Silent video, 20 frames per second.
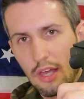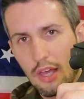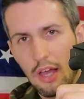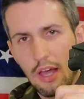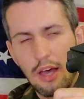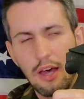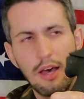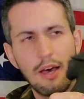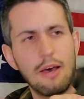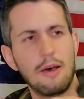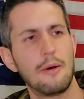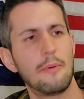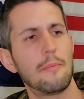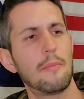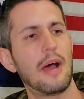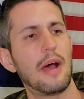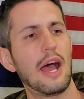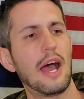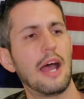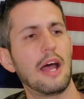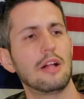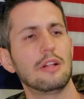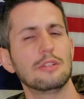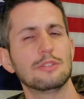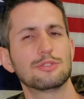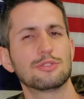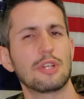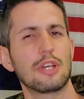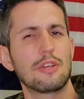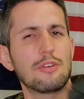I'll
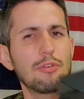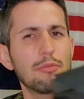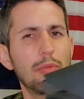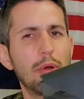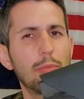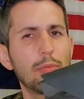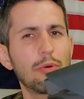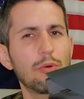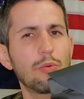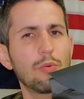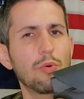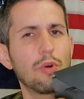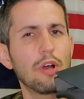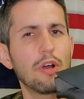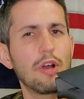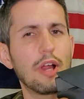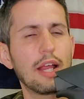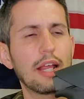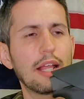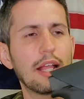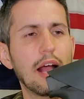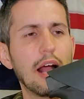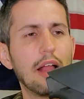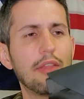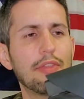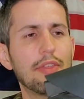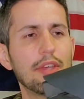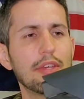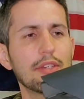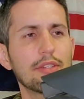try to remember where I
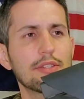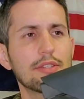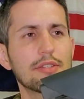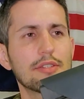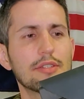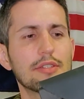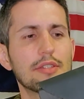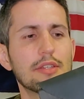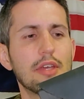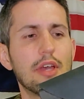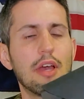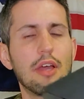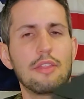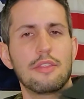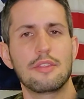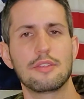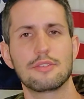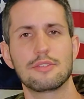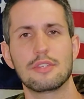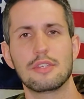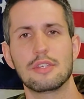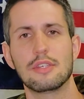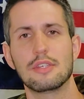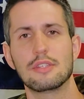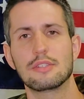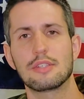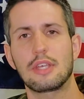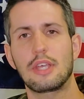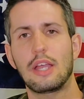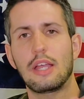got this. This
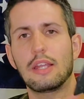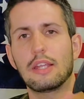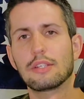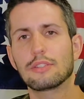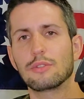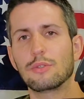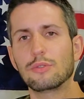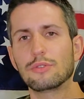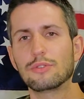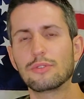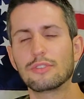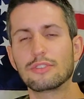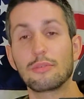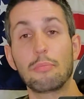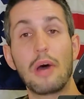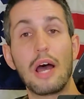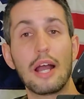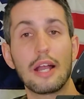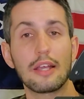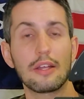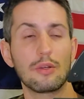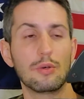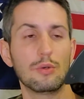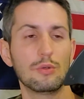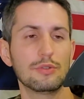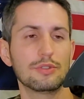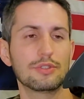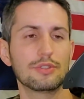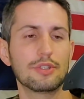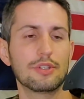is a Kydex holster. It's a pocket
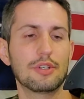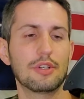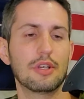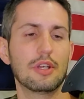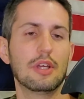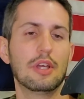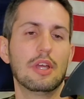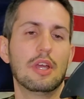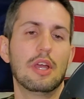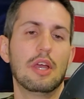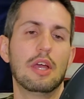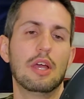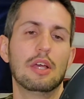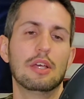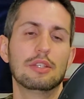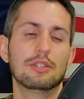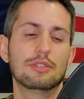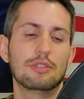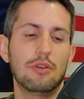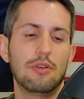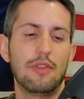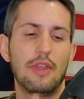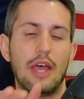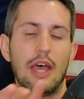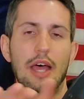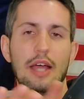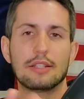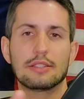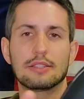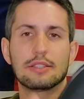holster, so
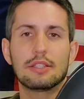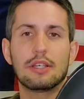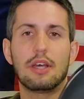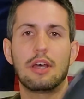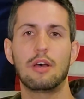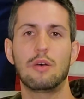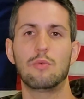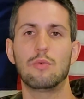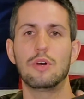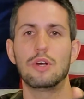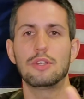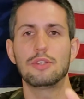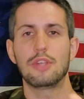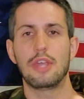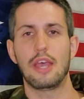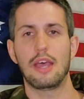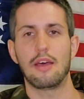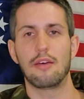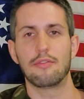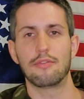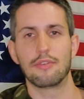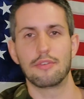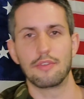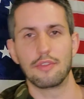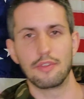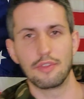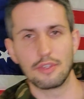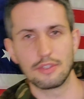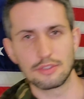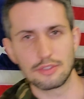that one, you have
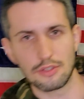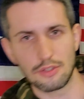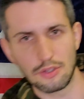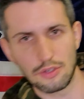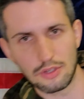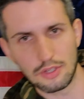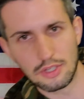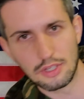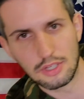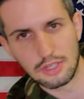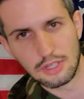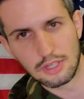this little